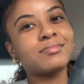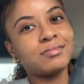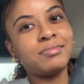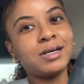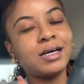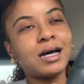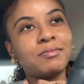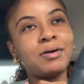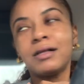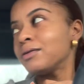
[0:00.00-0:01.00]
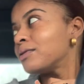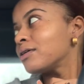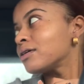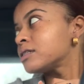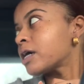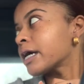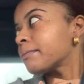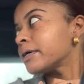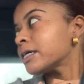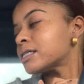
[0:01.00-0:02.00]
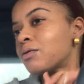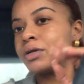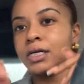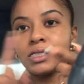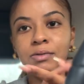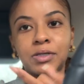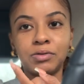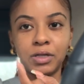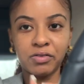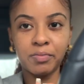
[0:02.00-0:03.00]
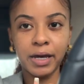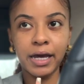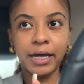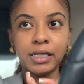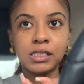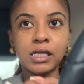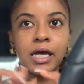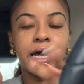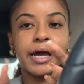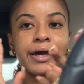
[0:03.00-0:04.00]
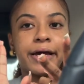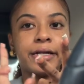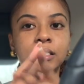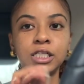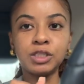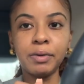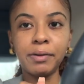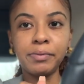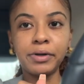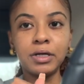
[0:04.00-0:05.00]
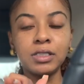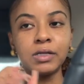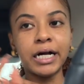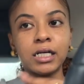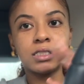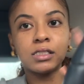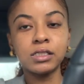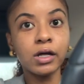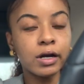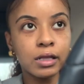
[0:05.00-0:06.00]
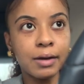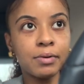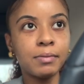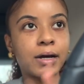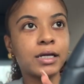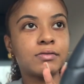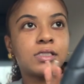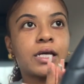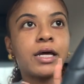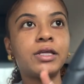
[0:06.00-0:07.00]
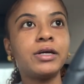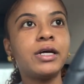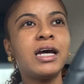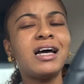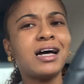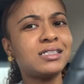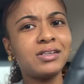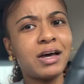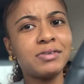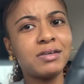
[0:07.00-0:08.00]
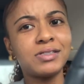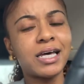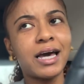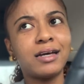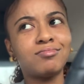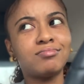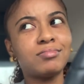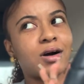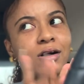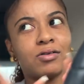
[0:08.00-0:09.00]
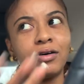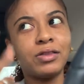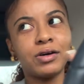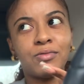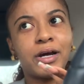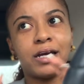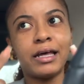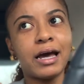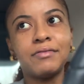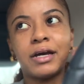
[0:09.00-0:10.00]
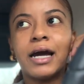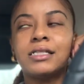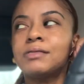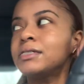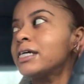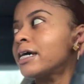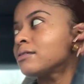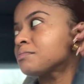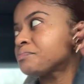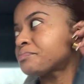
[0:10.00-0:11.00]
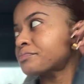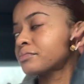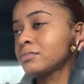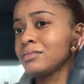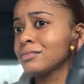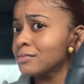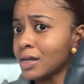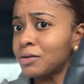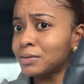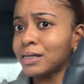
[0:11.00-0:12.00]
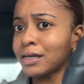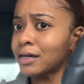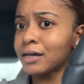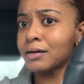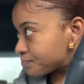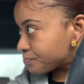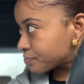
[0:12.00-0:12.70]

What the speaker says: but I probably will go to Target because I want to get some cute gift bags and tissue paper so I can start like putting my gifts together. I still have gifts that are on their way. They haven't gotten to me yet. Hopefully they get here.